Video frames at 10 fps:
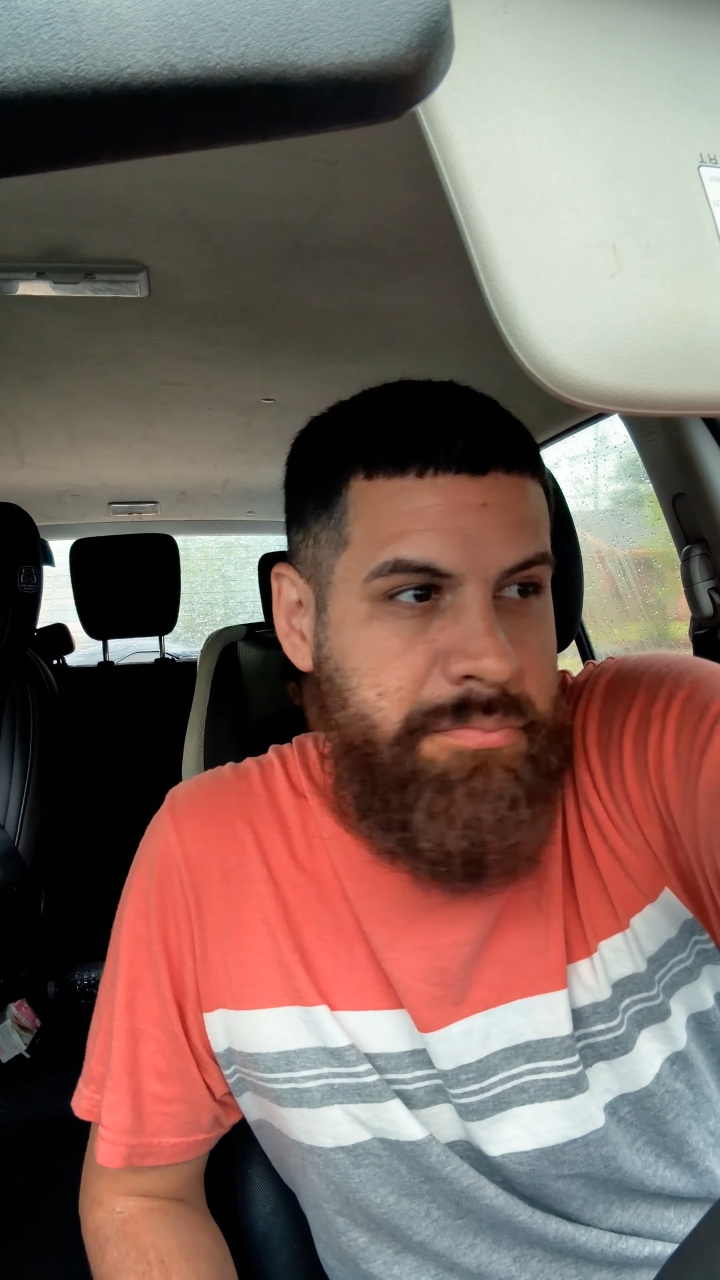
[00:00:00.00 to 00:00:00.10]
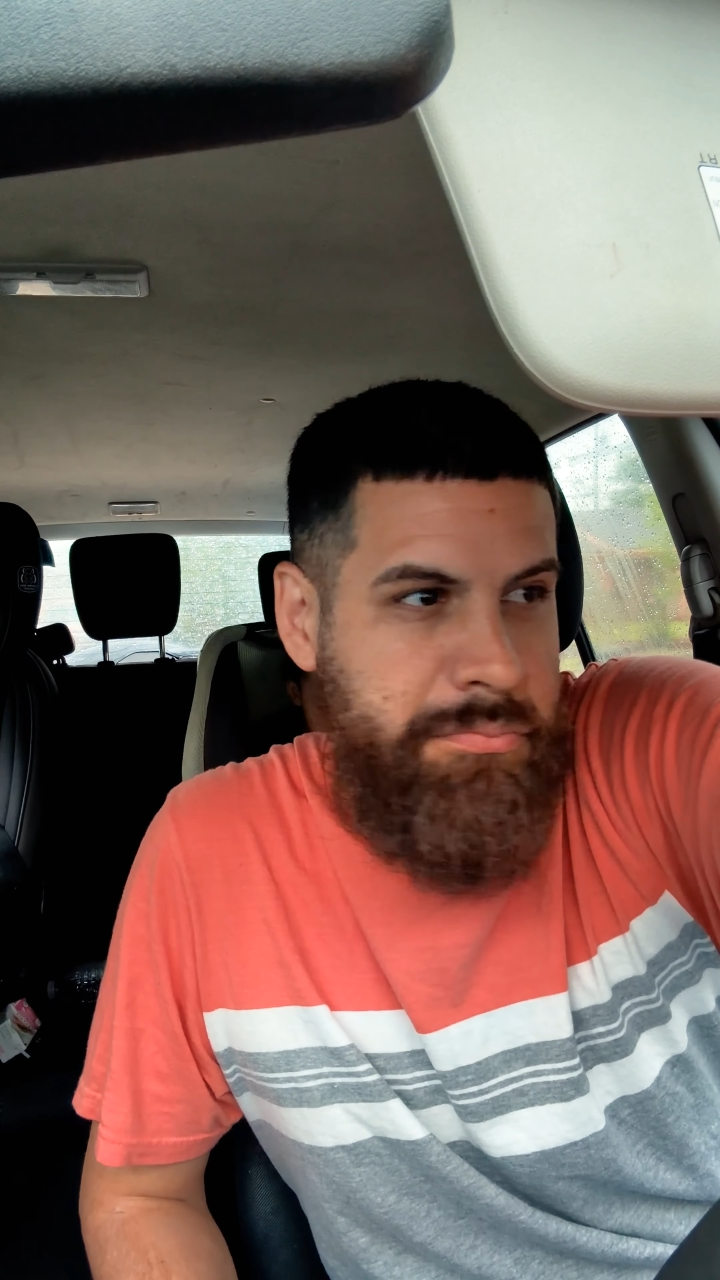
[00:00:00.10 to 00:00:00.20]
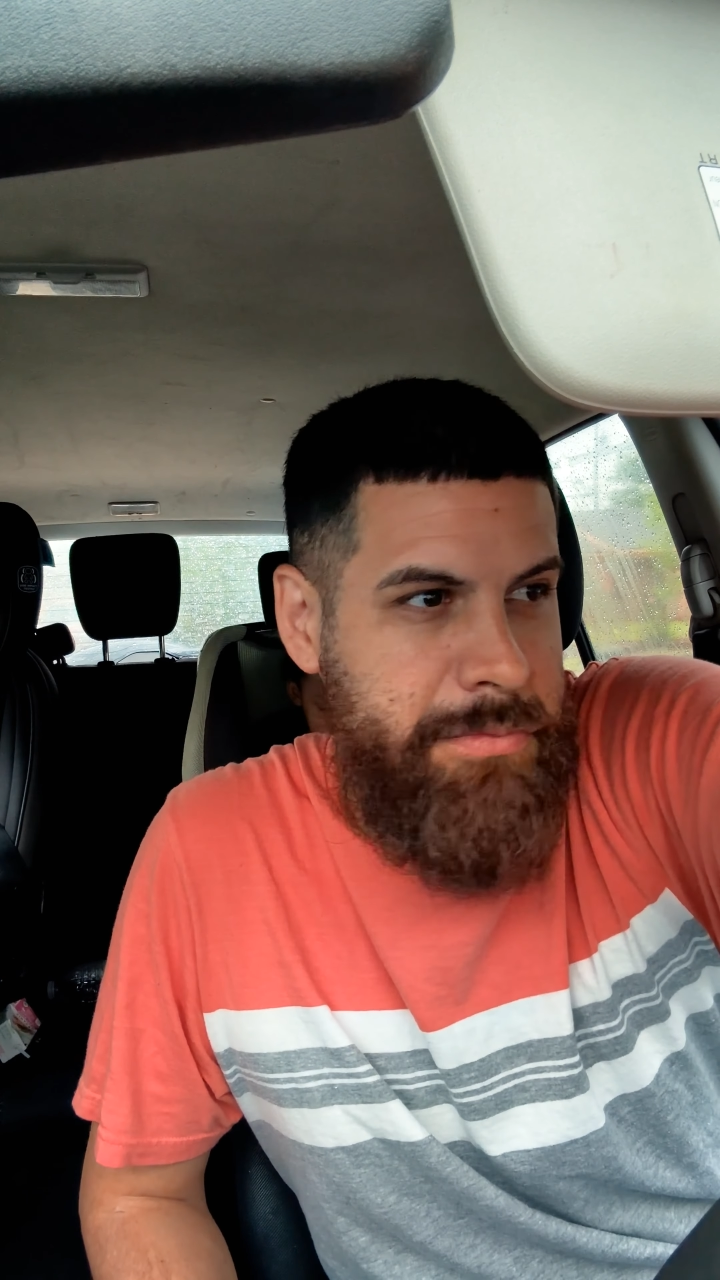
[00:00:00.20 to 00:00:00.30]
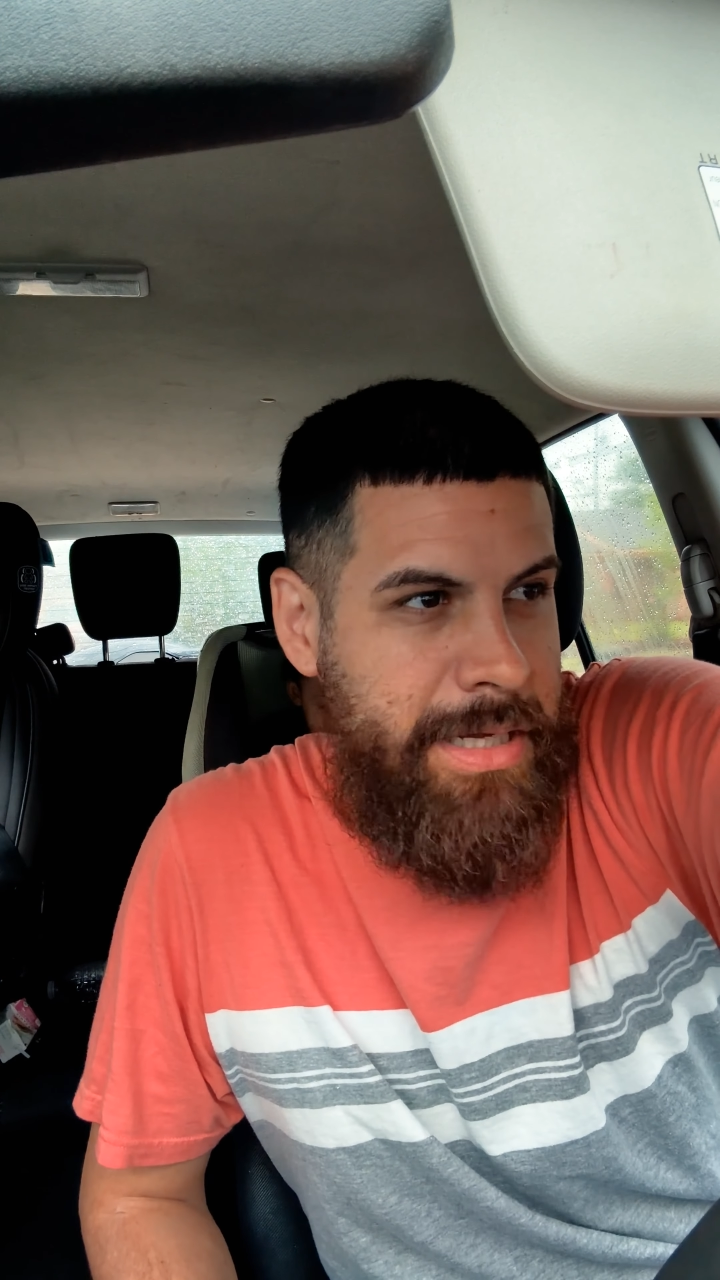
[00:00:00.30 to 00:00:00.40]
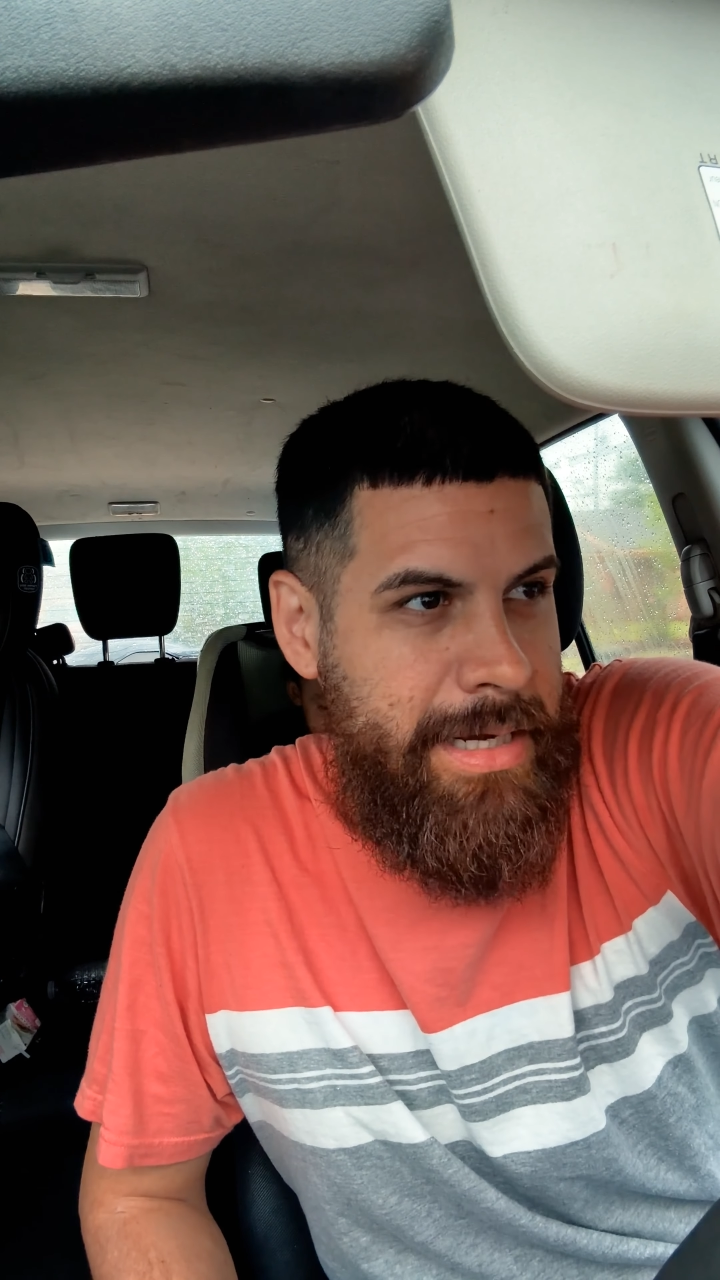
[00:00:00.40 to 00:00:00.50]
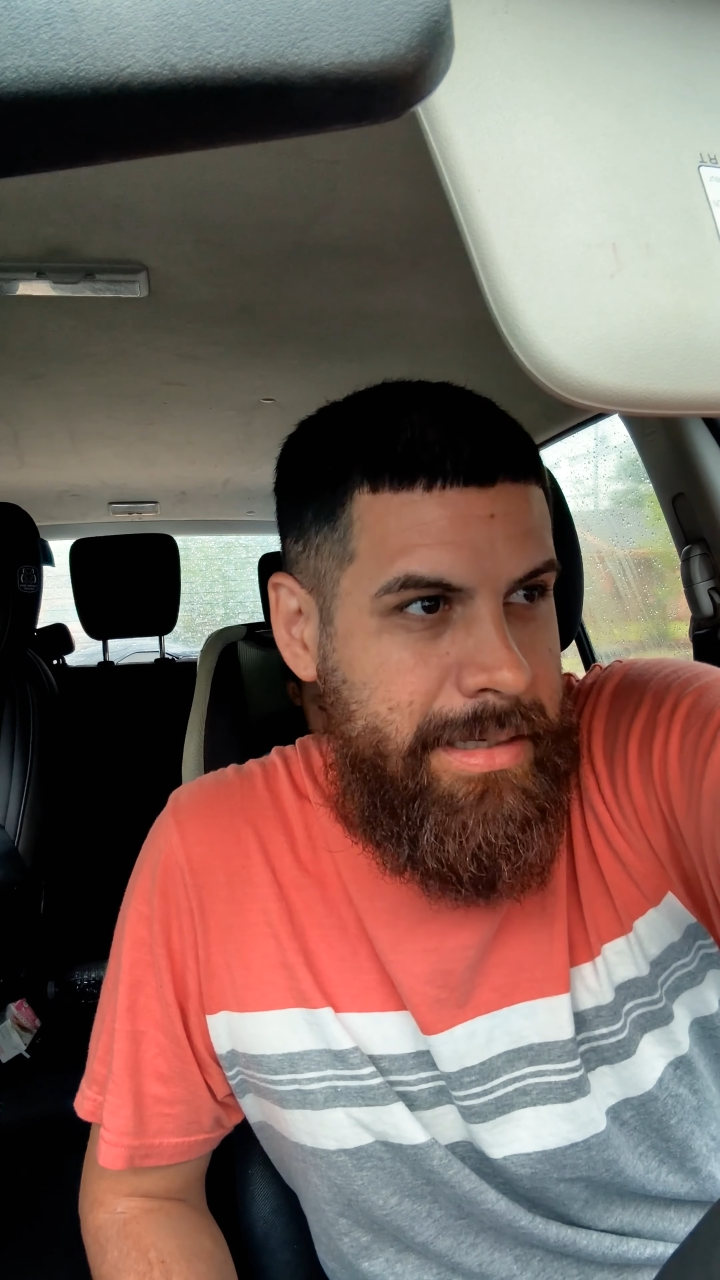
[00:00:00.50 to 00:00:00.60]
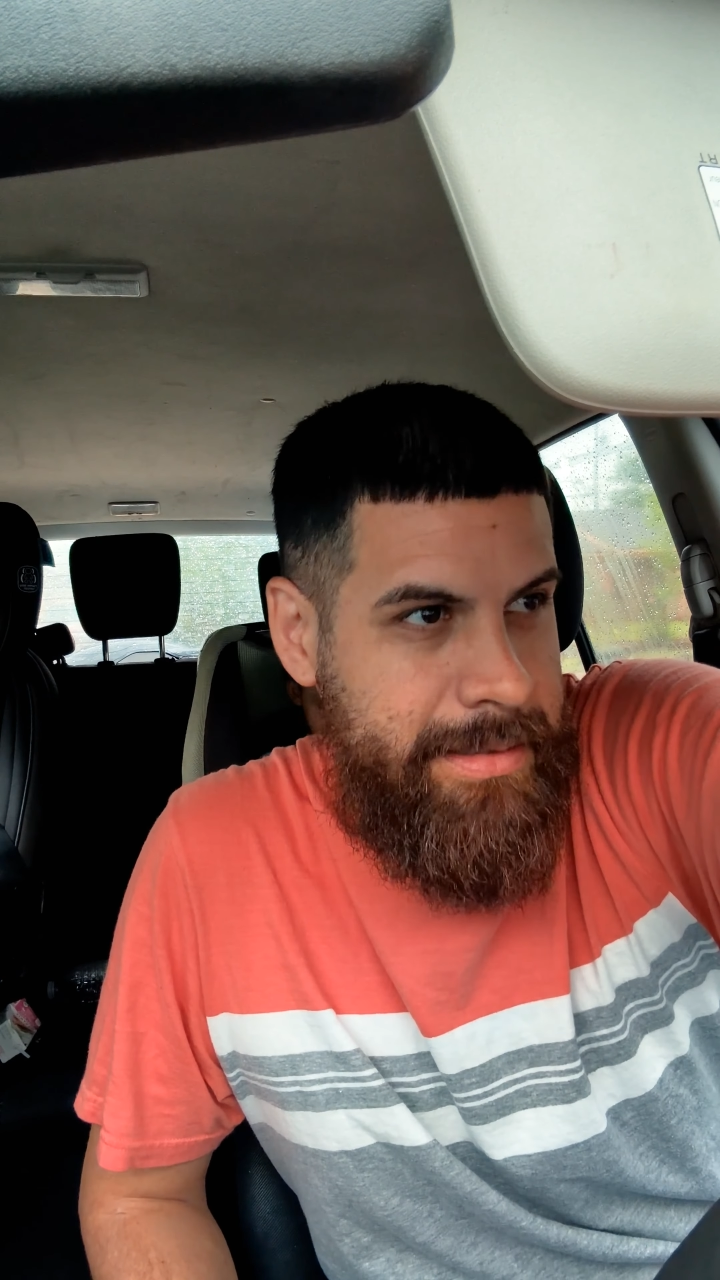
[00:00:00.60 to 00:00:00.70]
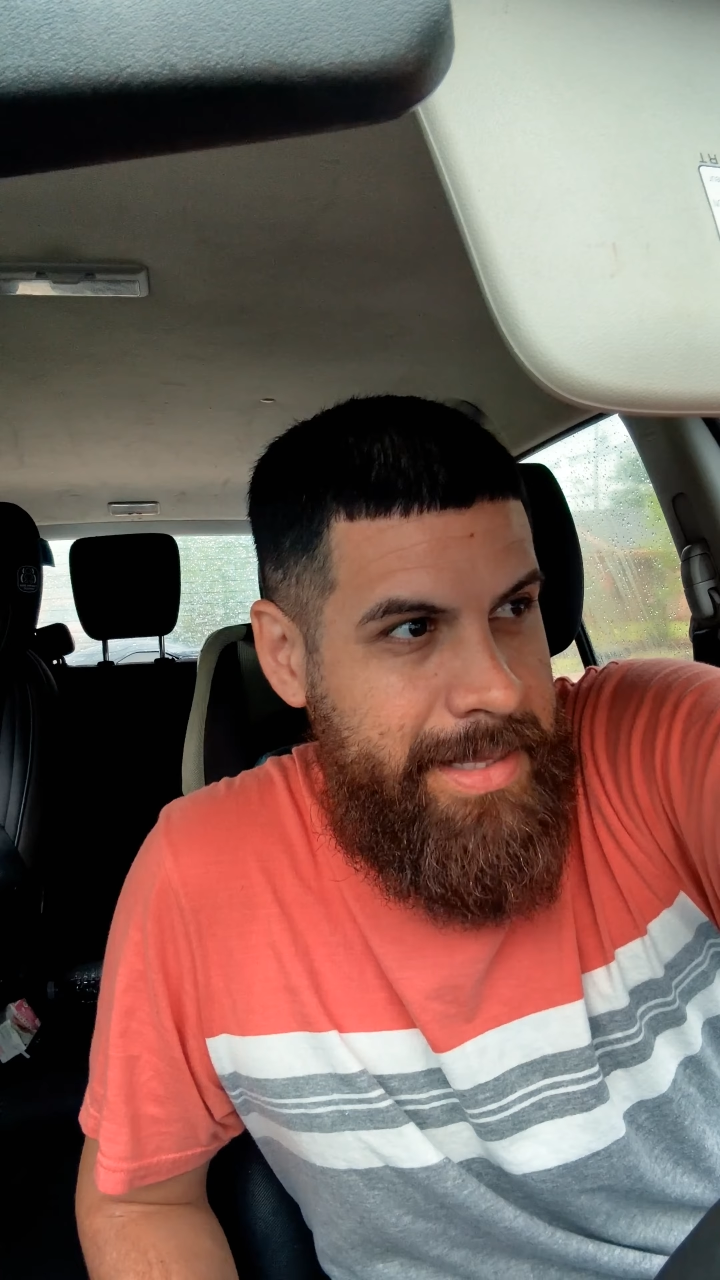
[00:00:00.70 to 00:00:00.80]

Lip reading: nah.